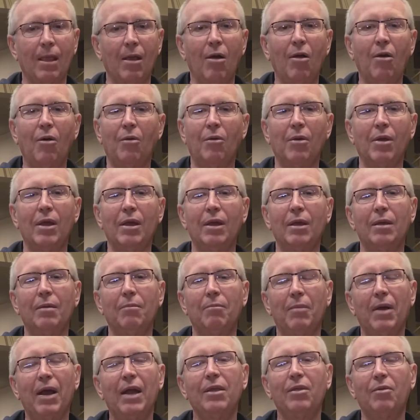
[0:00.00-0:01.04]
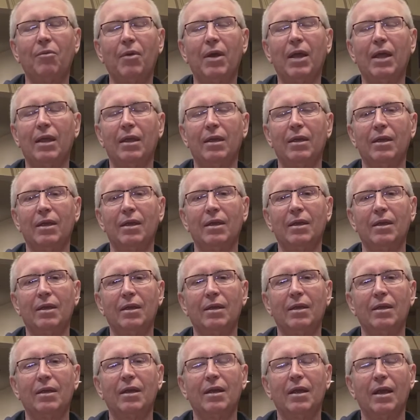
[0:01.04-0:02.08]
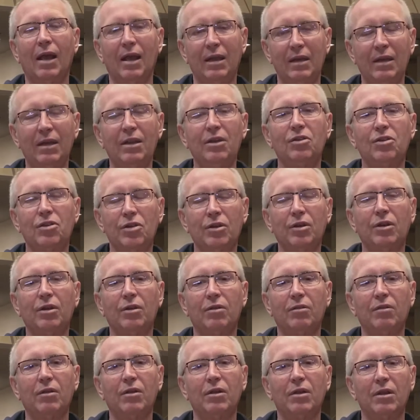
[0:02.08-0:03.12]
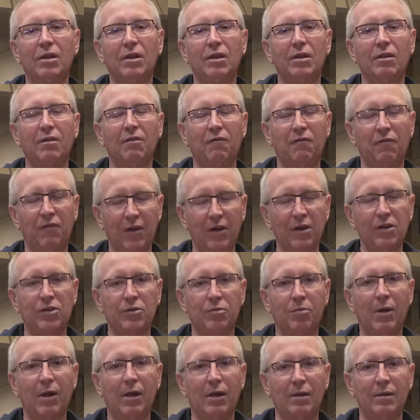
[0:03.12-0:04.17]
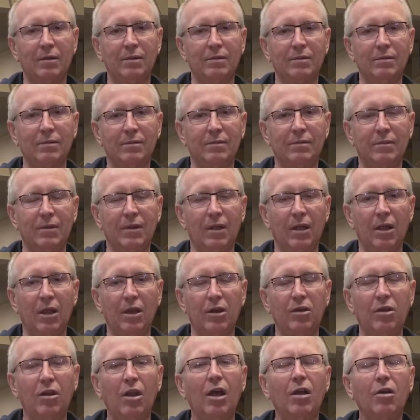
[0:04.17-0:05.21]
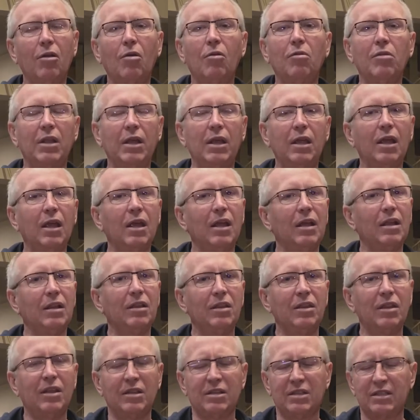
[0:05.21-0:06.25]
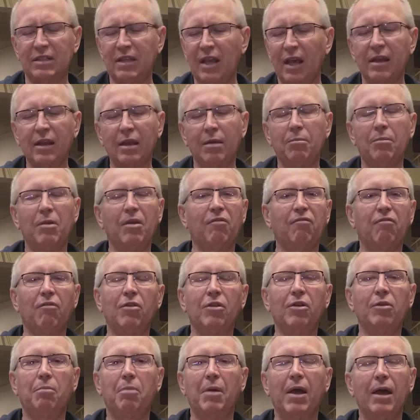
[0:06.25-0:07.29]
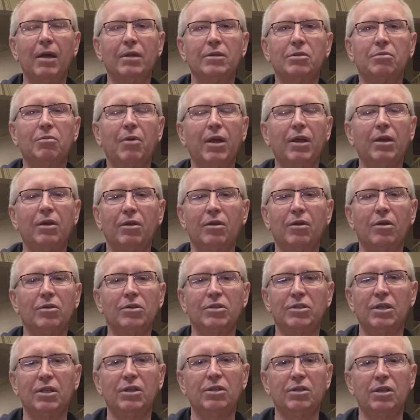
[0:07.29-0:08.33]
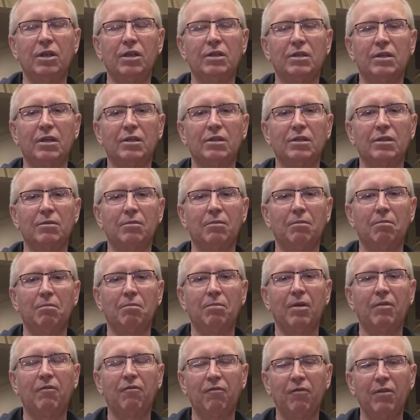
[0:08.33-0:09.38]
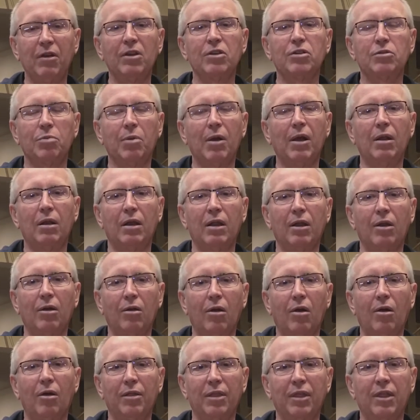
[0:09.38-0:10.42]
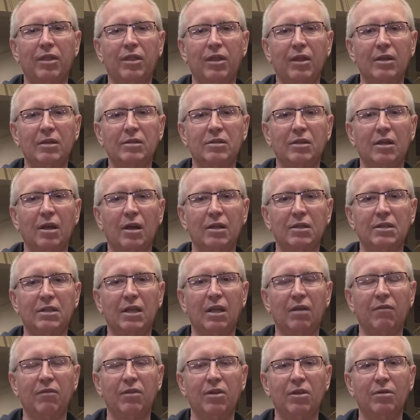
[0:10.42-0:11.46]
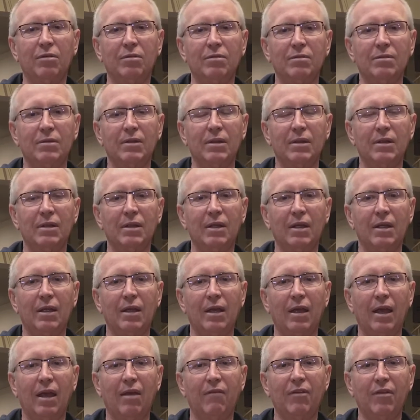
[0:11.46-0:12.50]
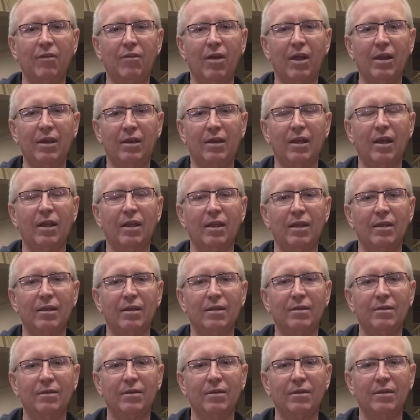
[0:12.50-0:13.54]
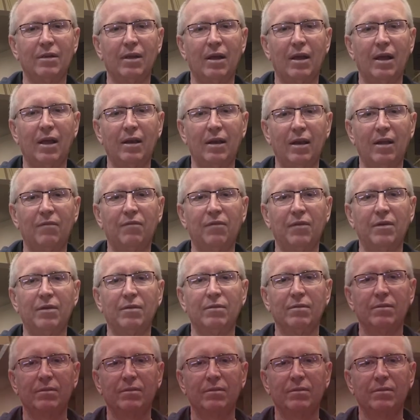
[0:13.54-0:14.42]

Oh, by the way, I need you to finish well. Not only the second before you pass away to go see Jesus, but finish well in all the things God's given you. Have a great day. I love you.